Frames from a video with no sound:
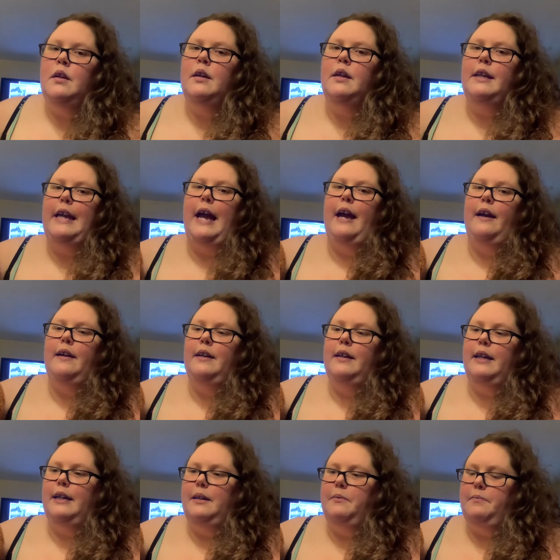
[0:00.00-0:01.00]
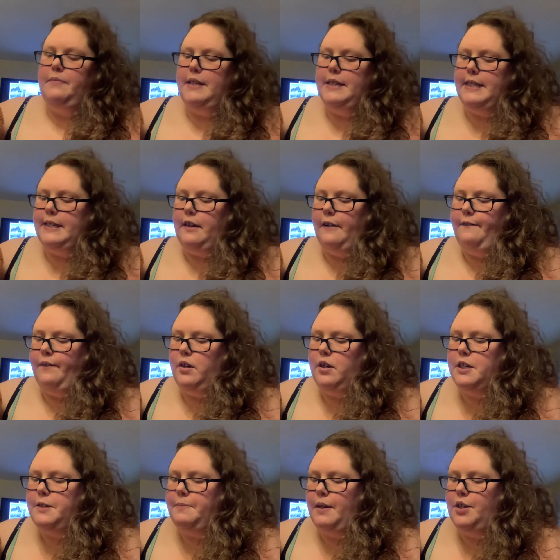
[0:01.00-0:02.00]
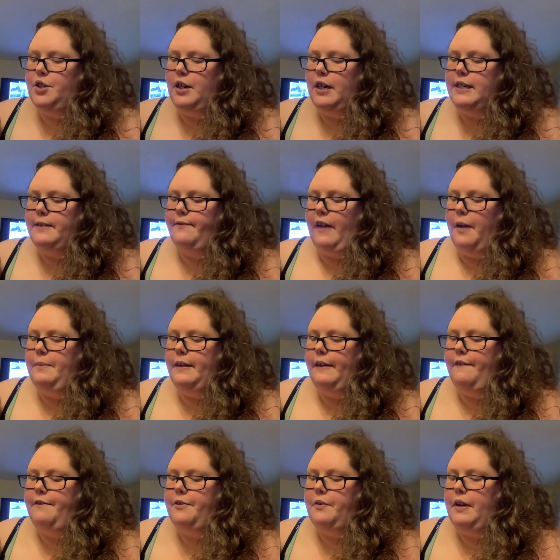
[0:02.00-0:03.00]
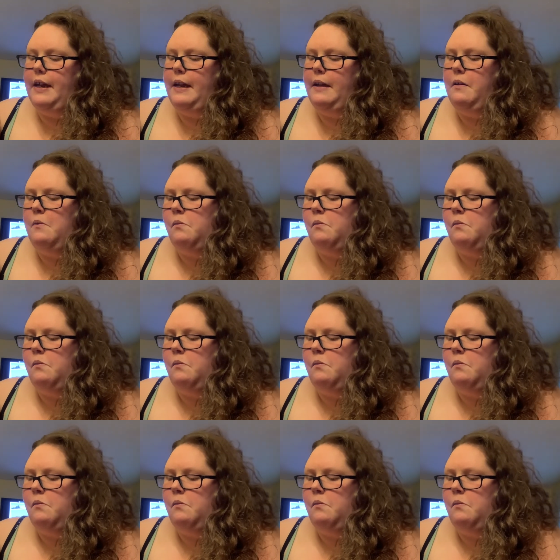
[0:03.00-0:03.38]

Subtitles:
This is our first picture as a family of 3.